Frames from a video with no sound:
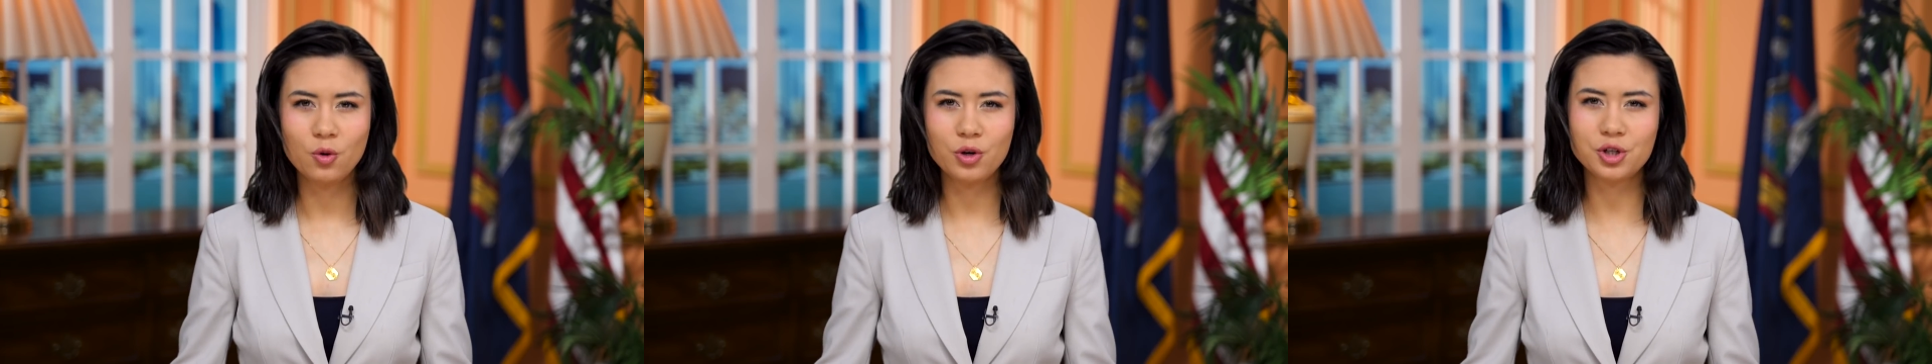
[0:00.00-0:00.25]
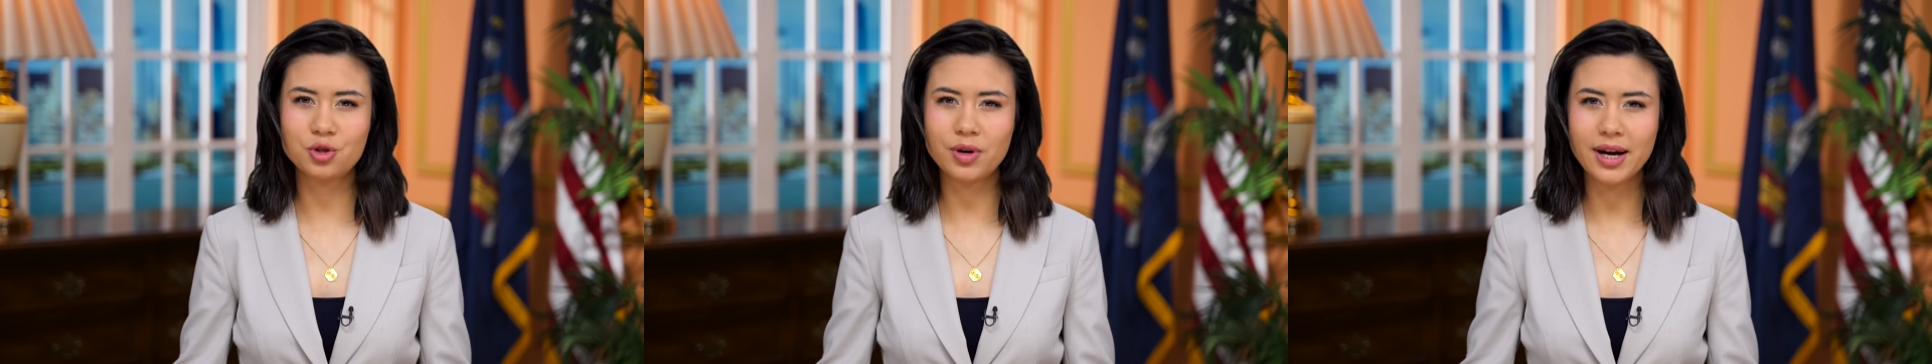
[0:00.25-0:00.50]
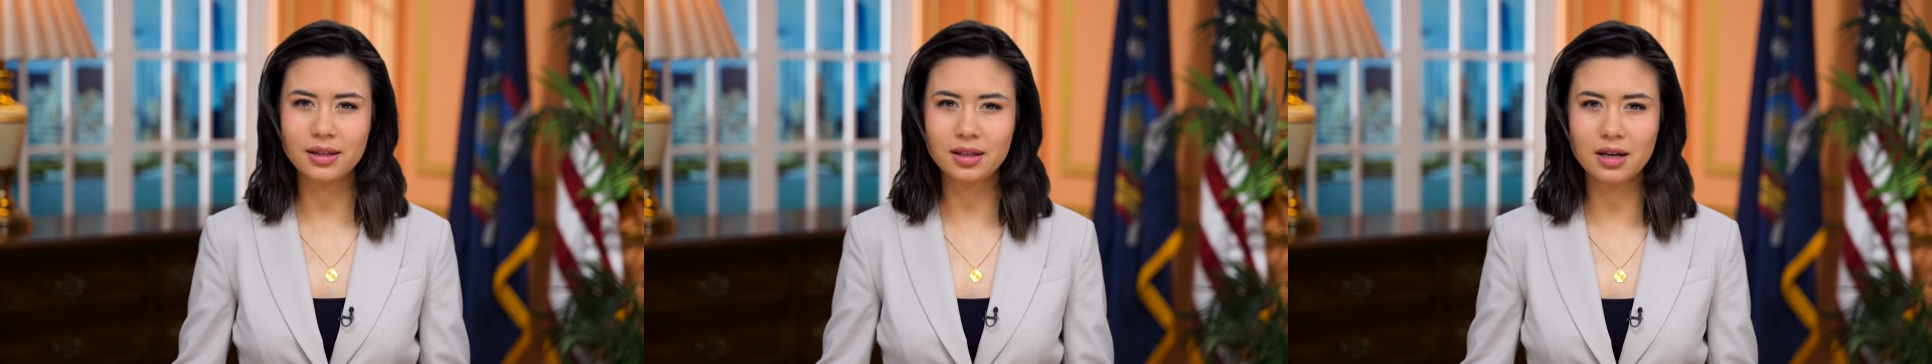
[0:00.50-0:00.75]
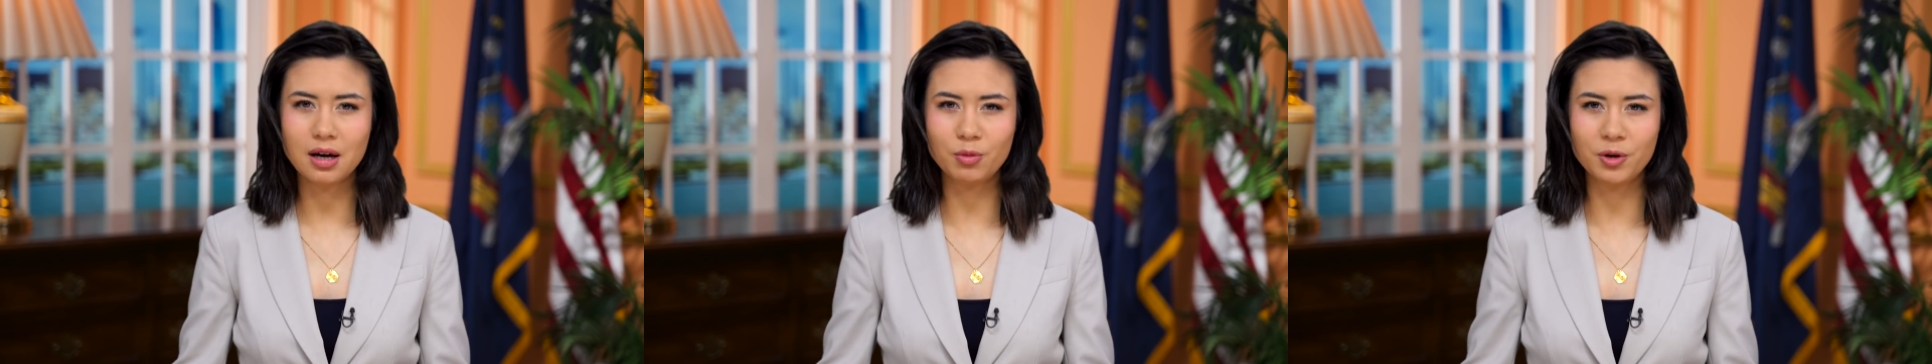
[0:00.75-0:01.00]
which shrank
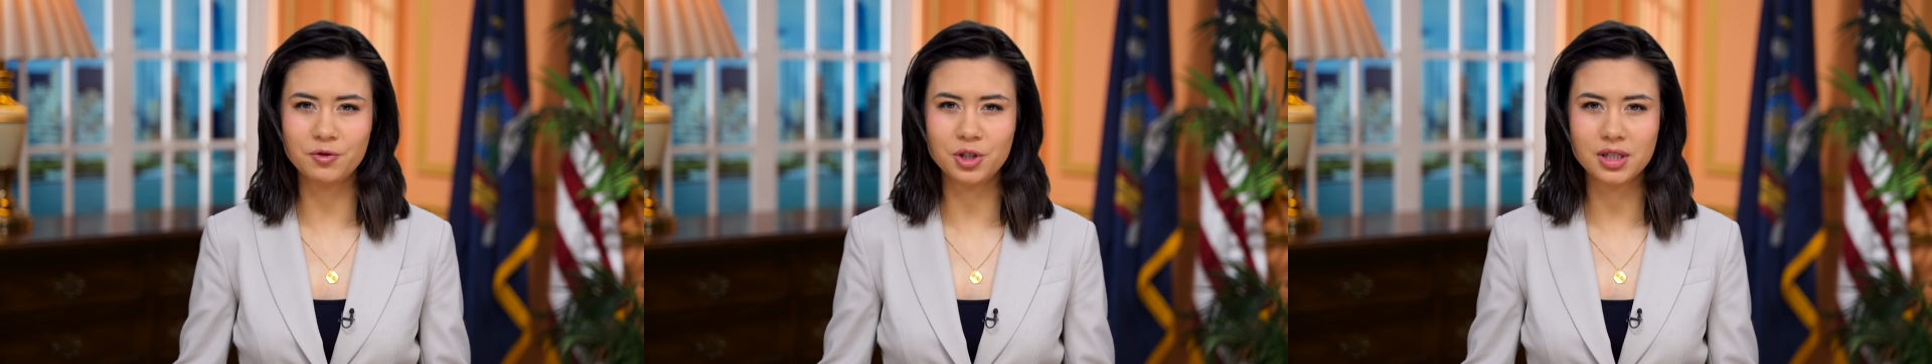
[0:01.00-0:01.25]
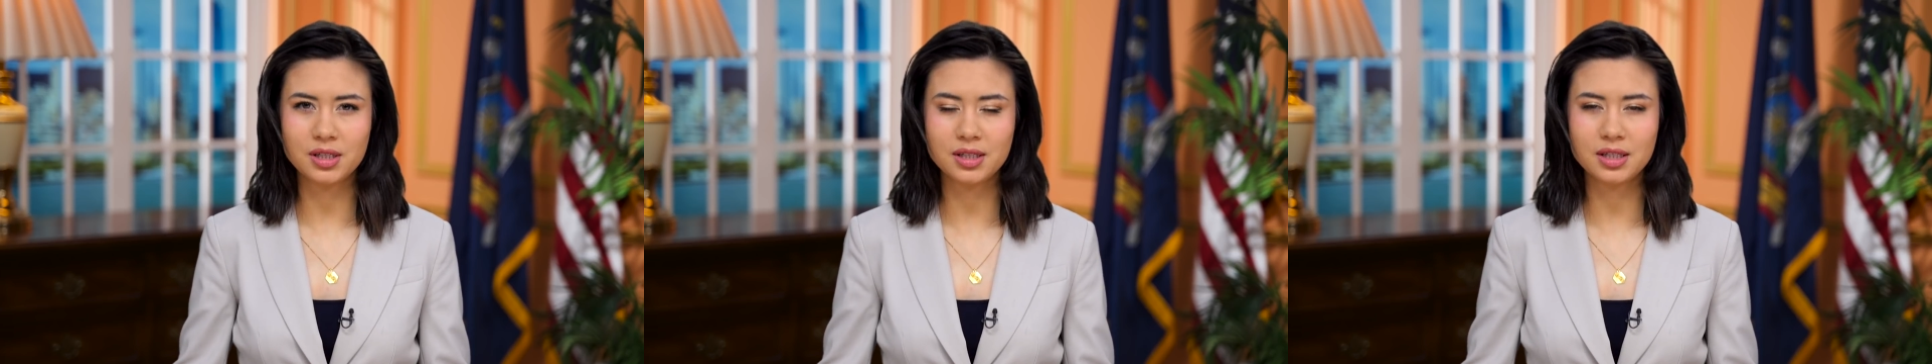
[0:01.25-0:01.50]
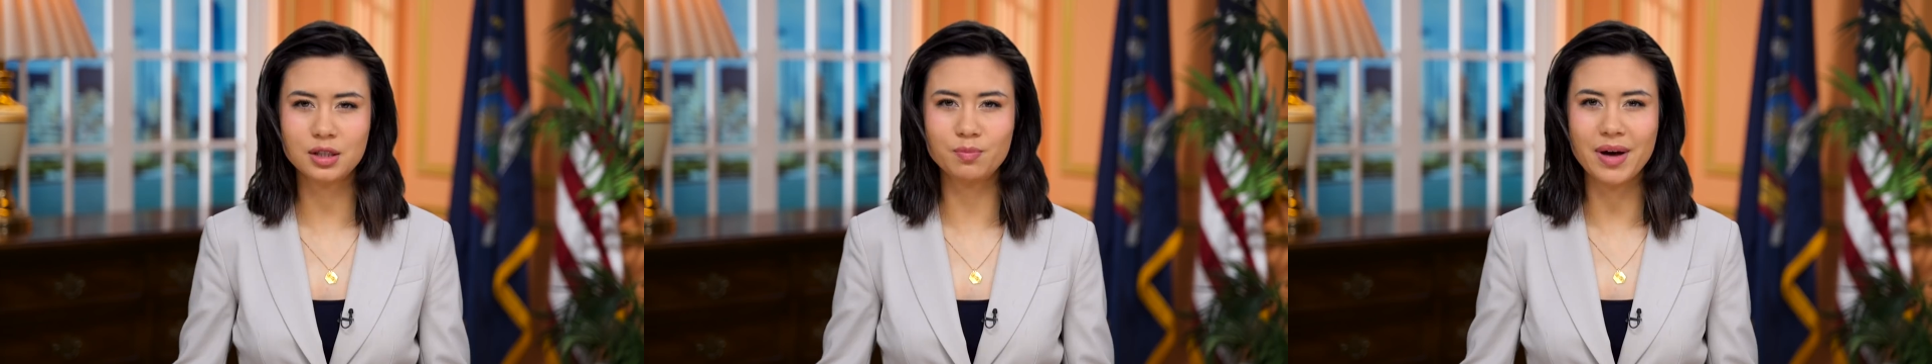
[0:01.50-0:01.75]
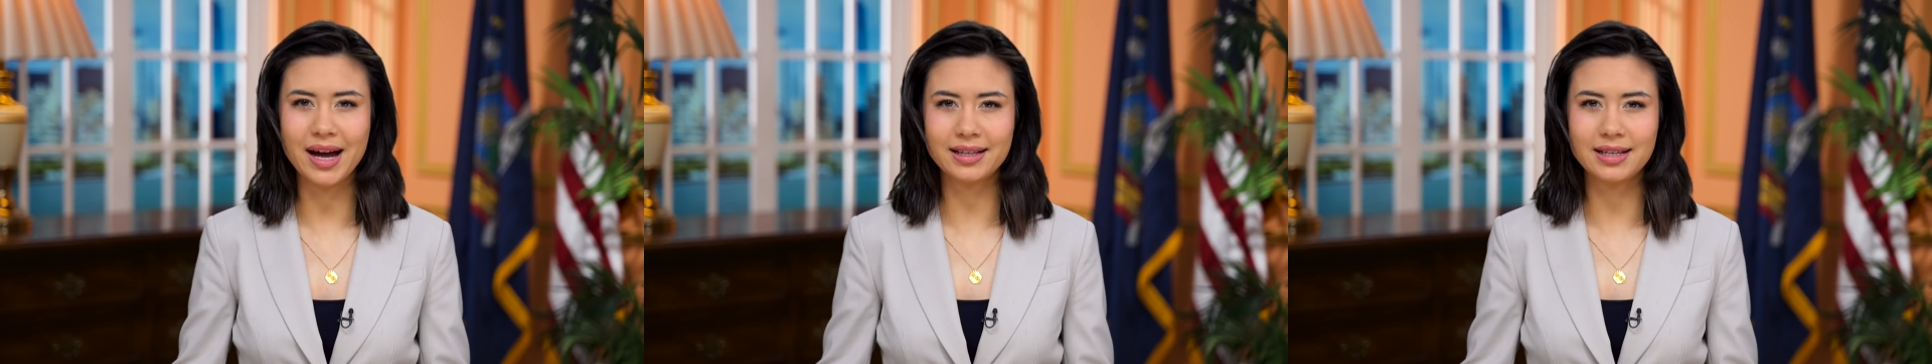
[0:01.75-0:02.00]
the number of justices
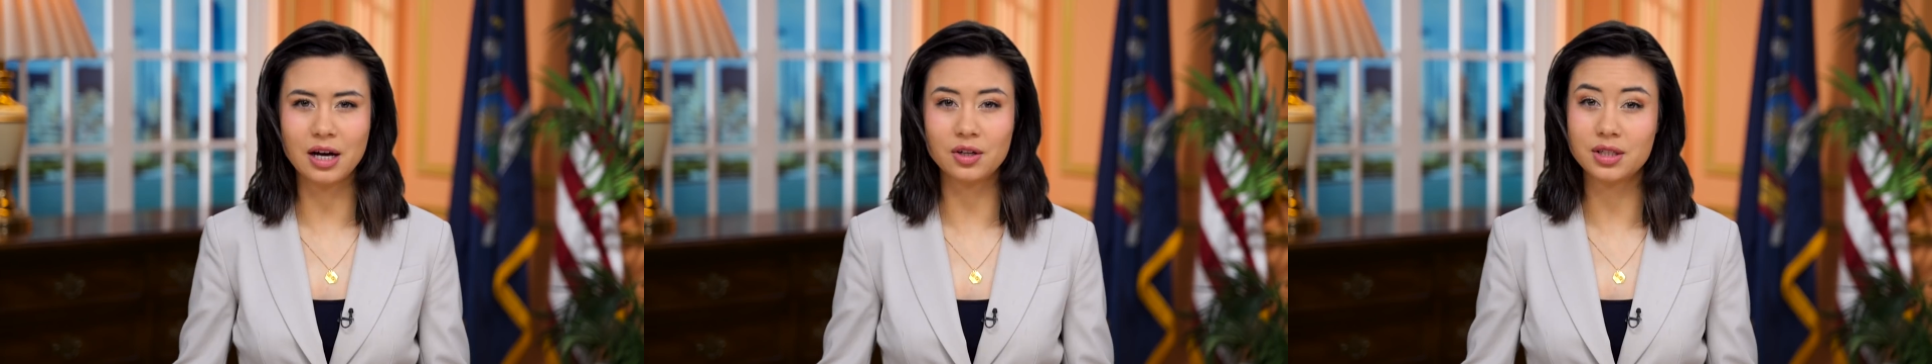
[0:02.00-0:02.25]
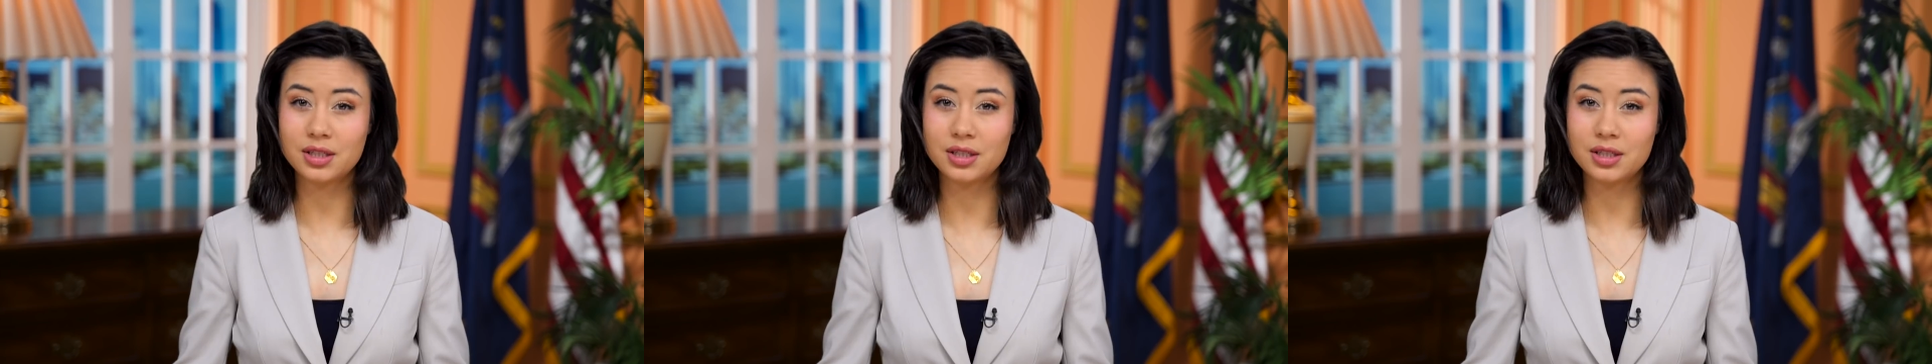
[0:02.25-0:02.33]
back down